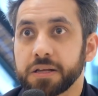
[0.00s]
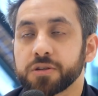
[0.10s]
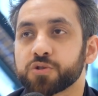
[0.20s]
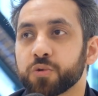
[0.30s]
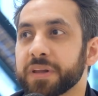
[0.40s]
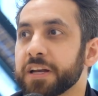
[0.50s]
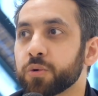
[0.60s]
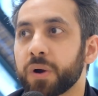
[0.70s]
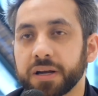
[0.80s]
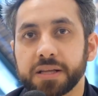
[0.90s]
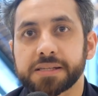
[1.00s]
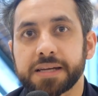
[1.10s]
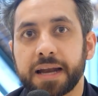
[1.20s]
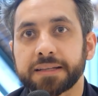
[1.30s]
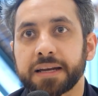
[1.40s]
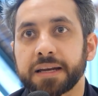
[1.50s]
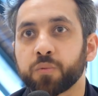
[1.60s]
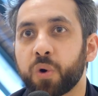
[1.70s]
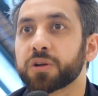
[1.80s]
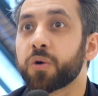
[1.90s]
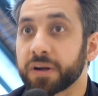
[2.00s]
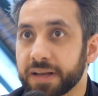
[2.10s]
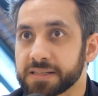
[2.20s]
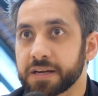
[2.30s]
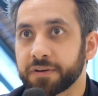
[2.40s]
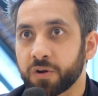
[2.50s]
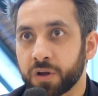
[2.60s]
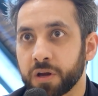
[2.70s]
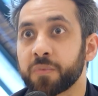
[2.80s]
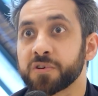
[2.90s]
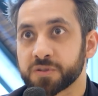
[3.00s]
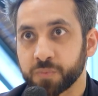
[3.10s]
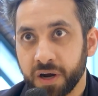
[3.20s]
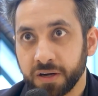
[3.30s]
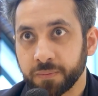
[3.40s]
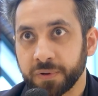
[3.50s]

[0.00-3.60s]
So we need to understand that in what context are we talking about smart,